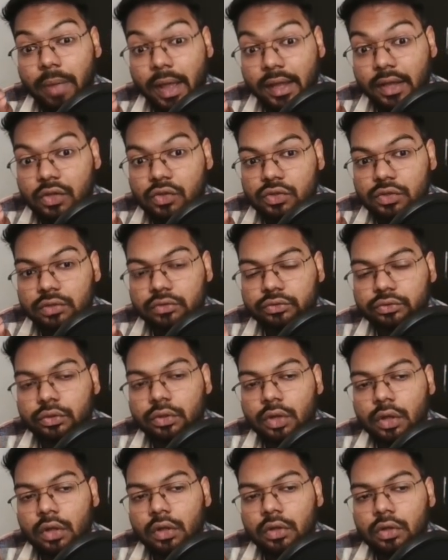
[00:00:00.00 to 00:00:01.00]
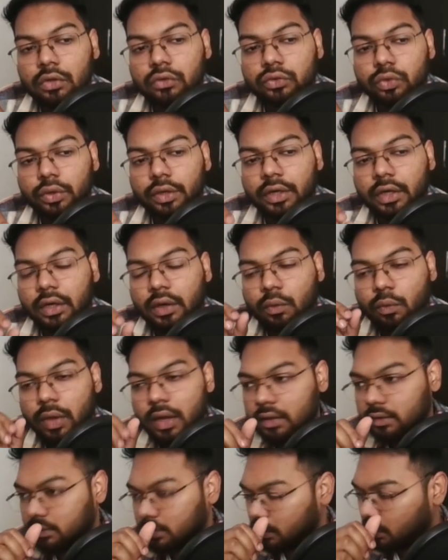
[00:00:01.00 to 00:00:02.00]
packages. So it
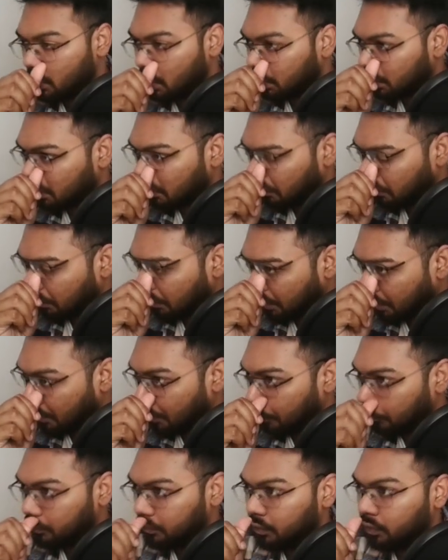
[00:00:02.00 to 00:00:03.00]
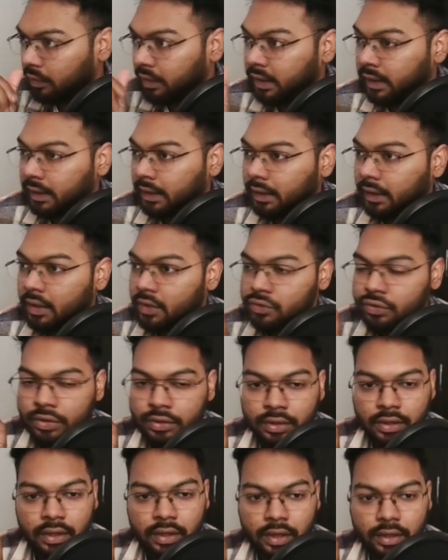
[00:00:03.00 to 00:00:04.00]
requires a lot of
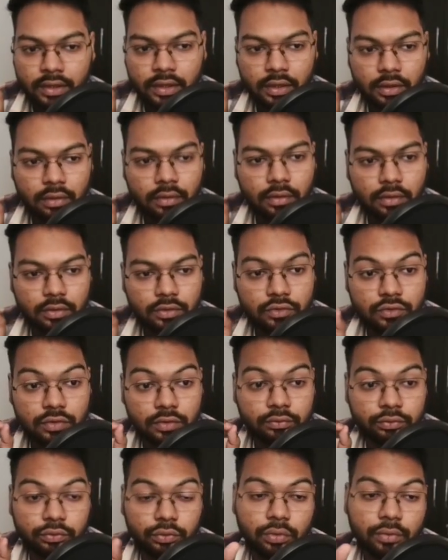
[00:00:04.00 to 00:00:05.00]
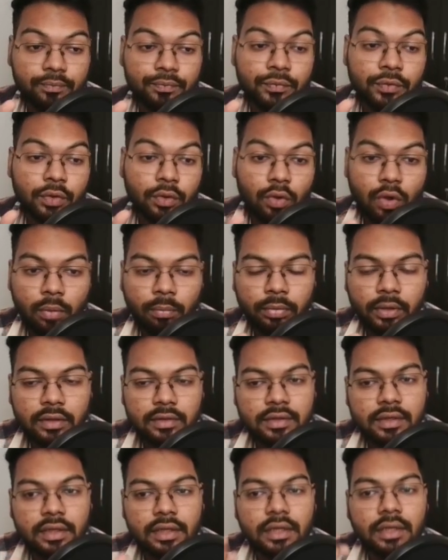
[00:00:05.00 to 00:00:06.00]
integration related stuff. So
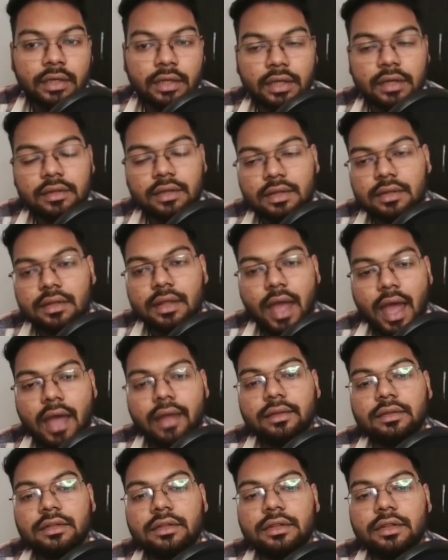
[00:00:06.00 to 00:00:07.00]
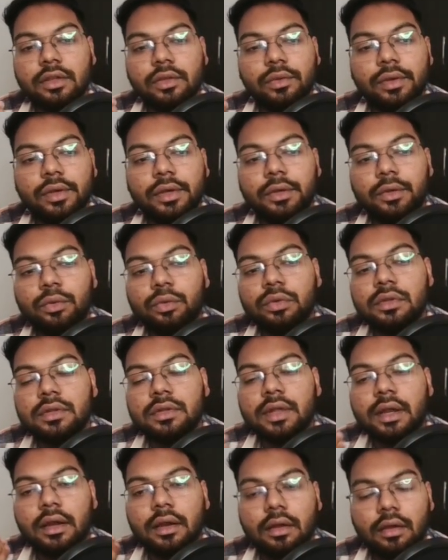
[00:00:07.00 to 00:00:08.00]
complexity increases as the security
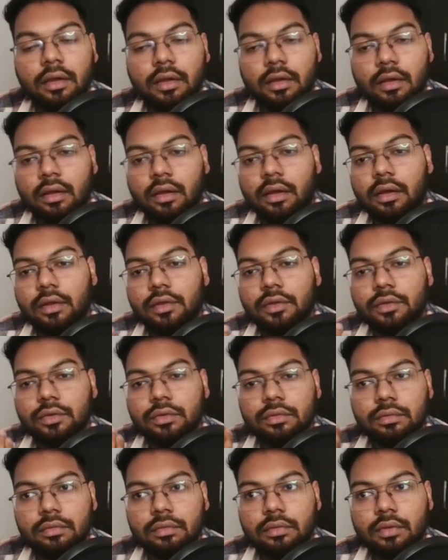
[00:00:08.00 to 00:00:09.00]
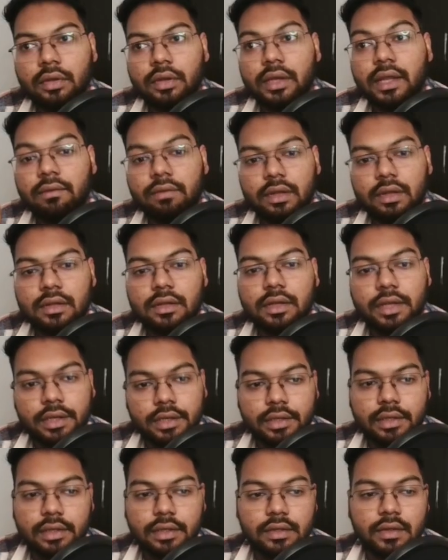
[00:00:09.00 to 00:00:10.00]
tools level
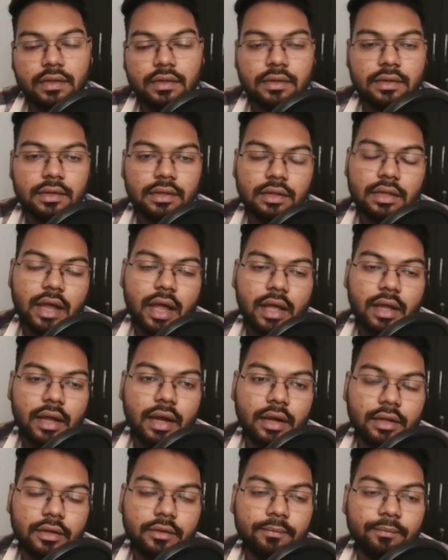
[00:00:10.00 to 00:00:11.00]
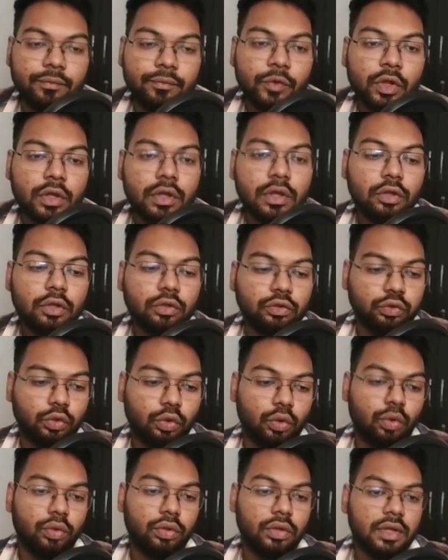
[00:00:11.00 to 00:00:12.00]
increases in the hierarchy.
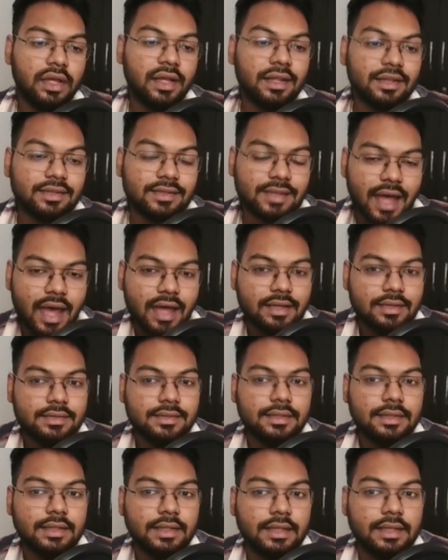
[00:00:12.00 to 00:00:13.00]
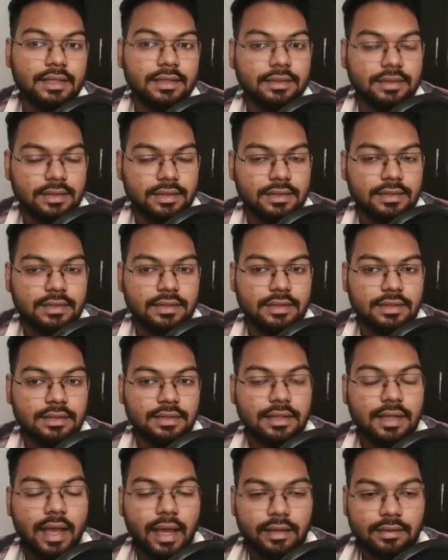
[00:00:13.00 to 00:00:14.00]
So SAST is
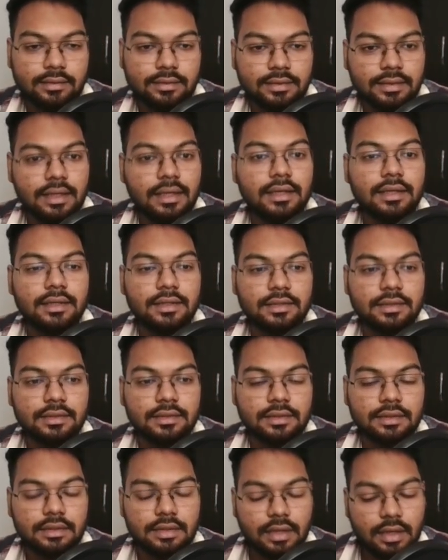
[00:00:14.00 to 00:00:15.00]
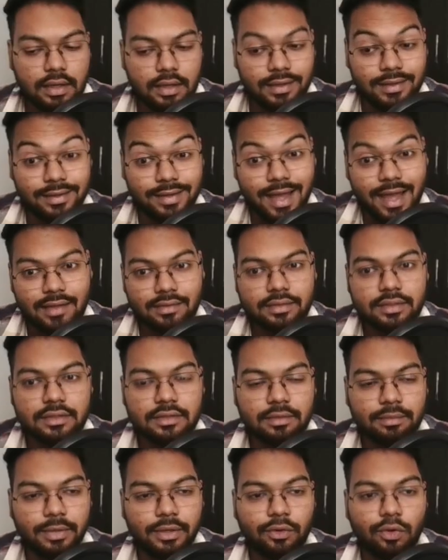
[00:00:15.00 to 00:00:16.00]
easy, SCA is easy, BAST
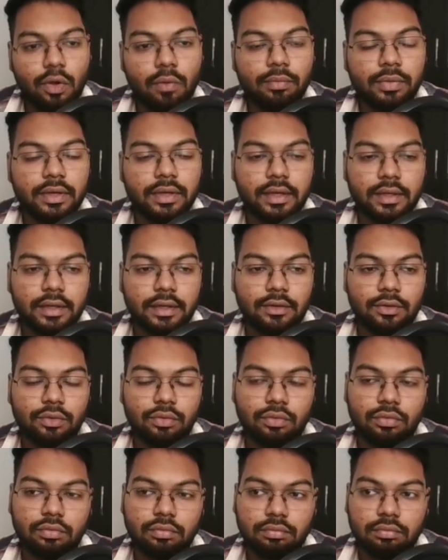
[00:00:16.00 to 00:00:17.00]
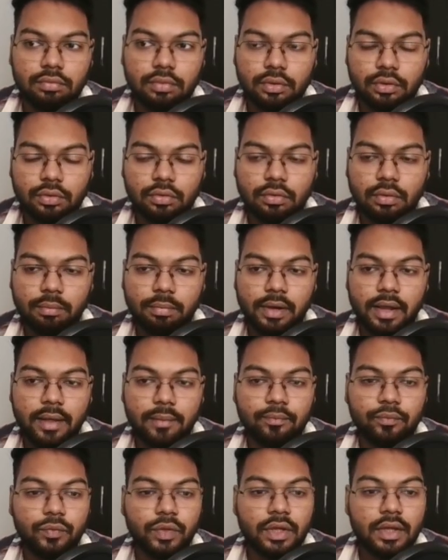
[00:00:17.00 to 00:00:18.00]
is a bit complicated to
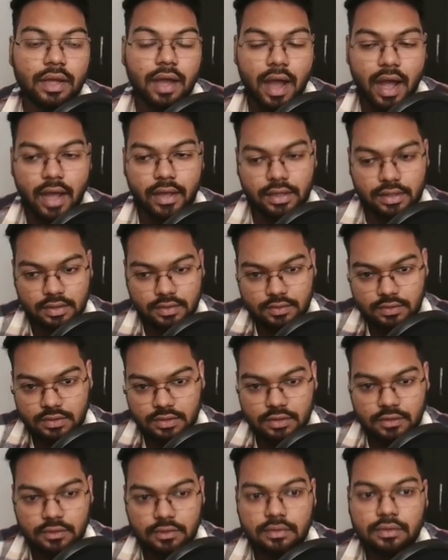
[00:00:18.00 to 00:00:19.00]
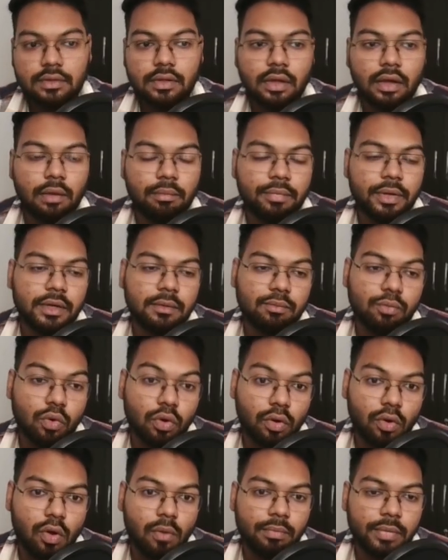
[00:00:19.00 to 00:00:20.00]
apply, IAST is a bit
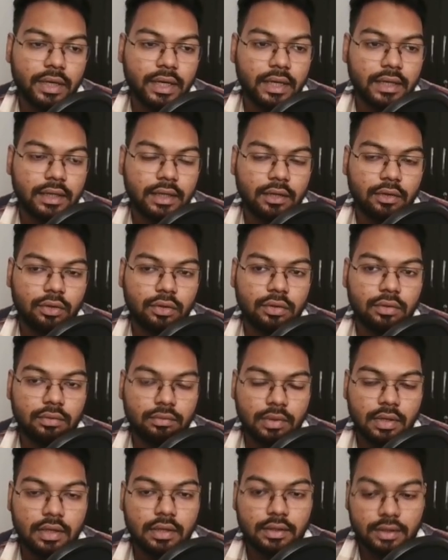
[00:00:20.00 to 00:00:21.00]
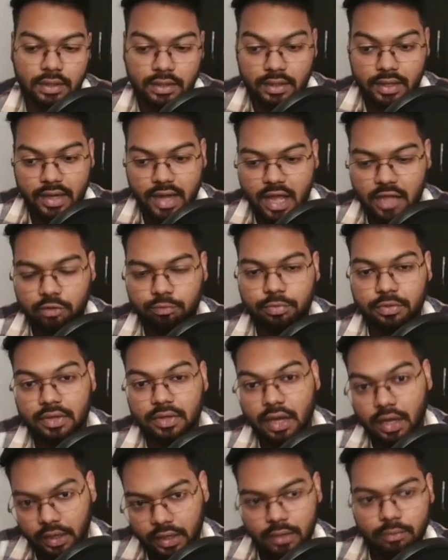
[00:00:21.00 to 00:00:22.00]
more complicated, then RASP
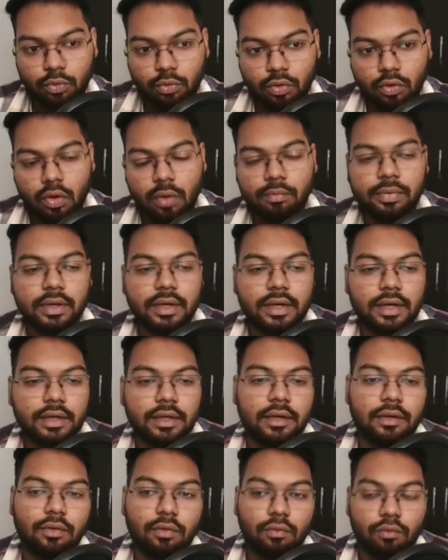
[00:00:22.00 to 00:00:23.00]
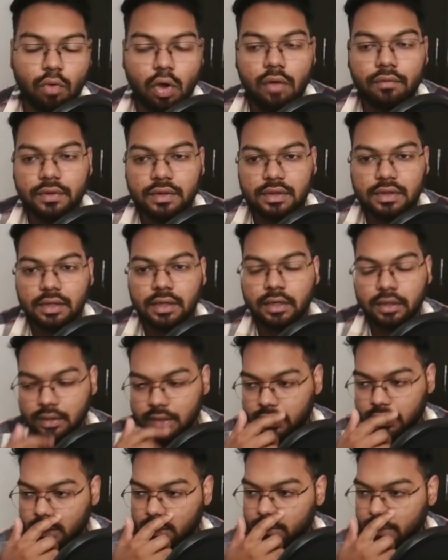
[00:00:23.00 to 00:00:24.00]
is again more complicated, WAF is a
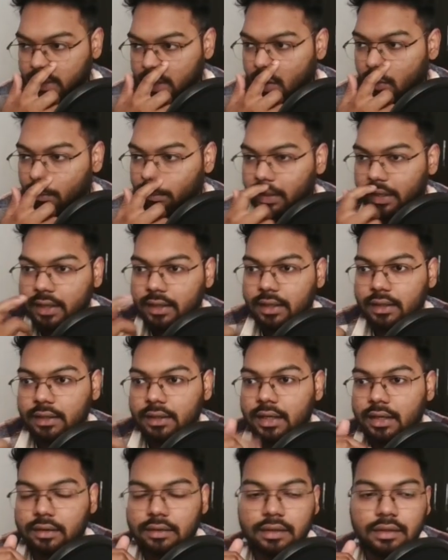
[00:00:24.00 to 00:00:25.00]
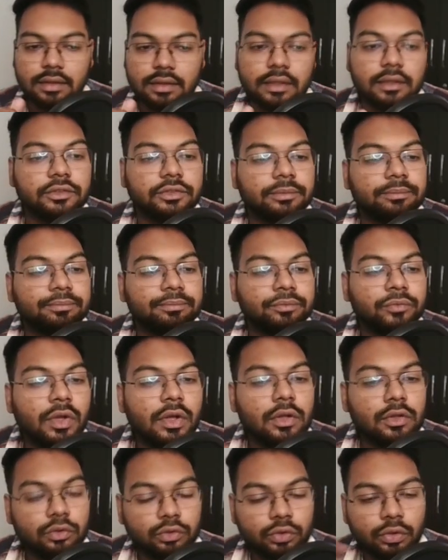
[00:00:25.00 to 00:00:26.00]
little bit complicated than other things.
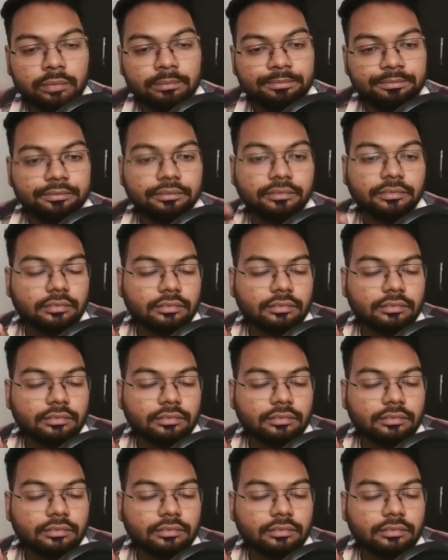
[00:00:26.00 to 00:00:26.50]
So